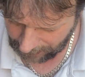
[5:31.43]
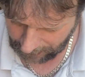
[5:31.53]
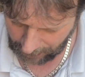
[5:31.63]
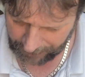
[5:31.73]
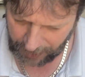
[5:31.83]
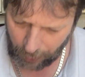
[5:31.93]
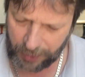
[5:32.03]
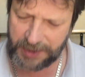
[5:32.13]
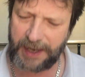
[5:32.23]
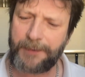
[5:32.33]
we've got the
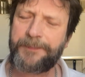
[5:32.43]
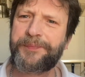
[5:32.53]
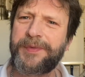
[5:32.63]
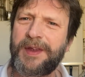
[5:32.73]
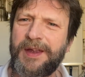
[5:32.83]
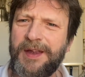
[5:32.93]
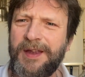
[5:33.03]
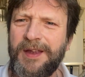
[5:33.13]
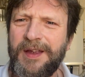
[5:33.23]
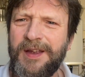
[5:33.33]
Youngs now.
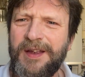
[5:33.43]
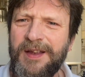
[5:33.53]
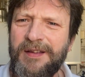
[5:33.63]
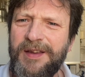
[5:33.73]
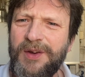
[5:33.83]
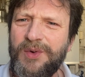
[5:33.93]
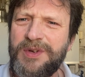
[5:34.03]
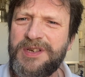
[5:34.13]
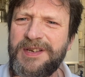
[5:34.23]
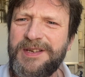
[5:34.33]
The
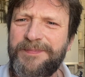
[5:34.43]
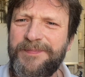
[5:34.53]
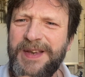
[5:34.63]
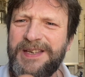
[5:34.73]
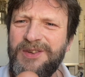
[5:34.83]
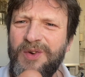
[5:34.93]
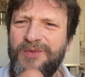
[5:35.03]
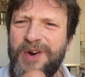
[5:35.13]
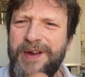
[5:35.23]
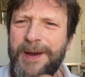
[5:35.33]
Youngs it's
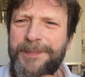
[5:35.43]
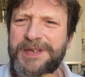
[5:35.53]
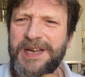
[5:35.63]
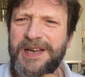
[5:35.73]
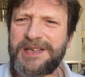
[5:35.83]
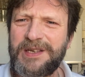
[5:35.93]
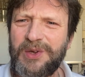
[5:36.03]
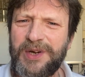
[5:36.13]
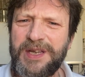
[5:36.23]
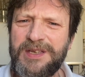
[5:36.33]
not very appetising
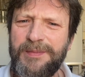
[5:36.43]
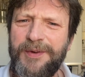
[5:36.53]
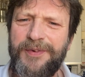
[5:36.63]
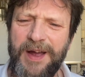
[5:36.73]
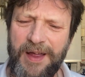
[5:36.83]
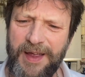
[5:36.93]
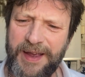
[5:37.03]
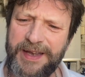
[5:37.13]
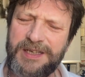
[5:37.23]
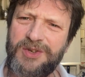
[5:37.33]
looking, to be fair.
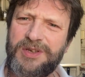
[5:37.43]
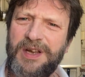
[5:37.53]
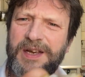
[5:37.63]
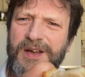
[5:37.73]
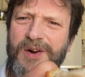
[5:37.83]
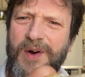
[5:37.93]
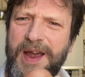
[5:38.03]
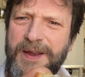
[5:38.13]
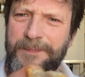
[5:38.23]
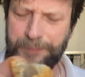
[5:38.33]
That it's just like a
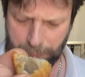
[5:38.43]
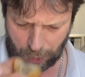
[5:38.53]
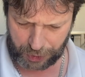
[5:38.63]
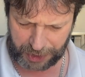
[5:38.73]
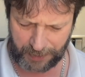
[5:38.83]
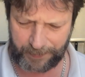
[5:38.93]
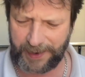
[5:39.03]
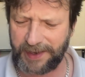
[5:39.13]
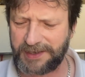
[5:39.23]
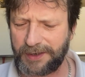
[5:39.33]
grey mush
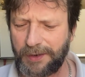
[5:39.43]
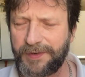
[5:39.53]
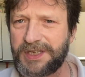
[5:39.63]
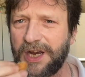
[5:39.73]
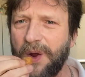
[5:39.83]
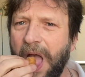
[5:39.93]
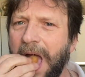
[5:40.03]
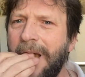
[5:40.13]
compared to the other two.